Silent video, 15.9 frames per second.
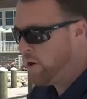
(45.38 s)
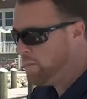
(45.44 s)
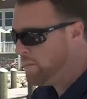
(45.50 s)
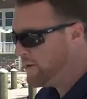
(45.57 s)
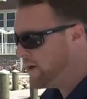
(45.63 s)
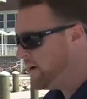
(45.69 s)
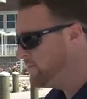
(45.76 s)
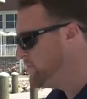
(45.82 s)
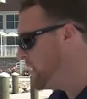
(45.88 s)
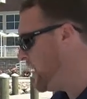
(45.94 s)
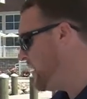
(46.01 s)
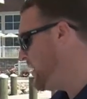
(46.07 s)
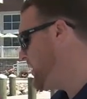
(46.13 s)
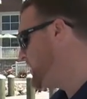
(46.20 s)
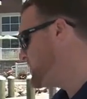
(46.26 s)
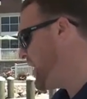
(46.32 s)
open up,
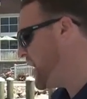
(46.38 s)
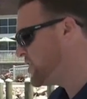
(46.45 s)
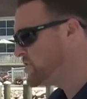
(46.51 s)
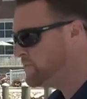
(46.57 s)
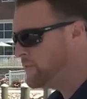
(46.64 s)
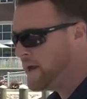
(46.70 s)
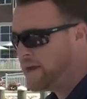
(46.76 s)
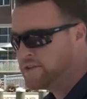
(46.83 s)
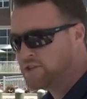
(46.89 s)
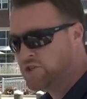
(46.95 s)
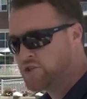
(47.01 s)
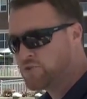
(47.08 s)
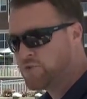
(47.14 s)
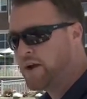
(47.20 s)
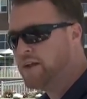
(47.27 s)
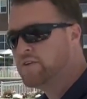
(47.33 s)
a dock space, a
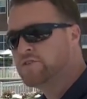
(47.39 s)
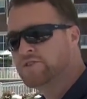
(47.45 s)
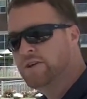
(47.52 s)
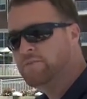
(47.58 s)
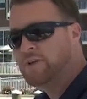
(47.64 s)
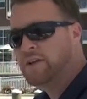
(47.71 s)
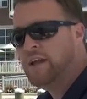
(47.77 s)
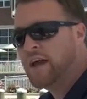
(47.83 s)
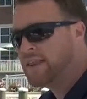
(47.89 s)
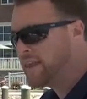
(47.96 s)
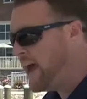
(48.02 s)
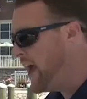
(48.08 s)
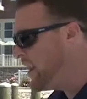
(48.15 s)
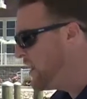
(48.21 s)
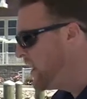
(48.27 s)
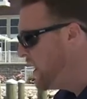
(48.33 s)
trailer, something like
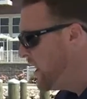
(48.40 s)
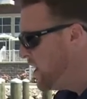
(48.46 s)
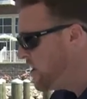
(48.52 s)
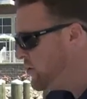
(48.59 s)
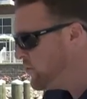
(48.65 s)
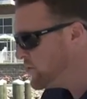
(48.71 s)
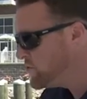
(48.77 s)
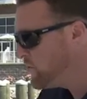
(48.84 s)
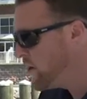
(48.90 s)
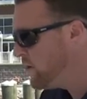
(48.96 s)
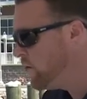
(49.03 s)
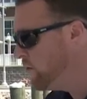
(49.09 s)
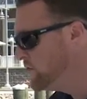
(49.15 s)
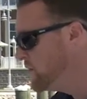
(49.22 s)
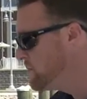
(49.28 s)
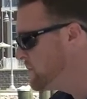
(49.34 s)
that. You just want to
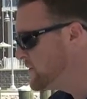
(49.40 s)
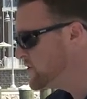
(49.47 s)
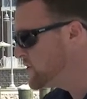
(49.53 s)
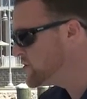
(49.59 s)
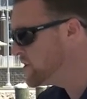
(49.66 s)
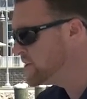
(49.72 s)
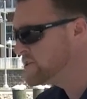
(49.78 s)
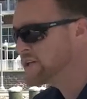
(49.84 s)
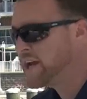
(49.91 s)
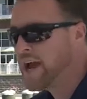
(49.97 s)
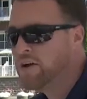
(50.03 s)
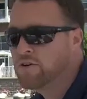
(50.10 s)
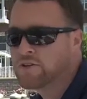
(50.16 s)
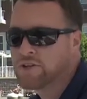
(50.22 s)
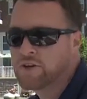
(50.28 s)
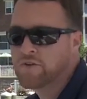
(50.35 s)
hold your position.
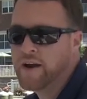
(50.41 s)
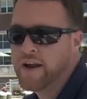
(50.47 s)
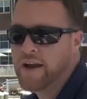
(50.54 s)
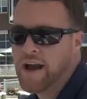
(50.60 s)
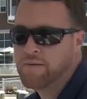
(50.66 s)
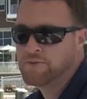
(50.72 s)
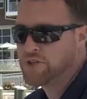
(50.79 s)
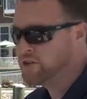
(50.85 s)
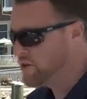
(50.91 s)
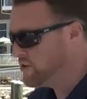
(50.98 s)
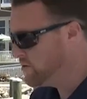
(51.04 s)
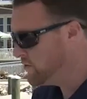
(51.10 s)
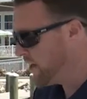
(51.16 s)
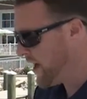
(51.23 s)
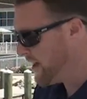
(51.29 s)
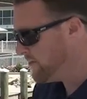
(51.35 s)
Skyhook's a great option to
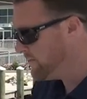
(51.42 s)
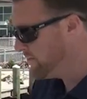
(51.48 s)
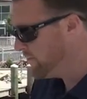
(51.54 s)
do that.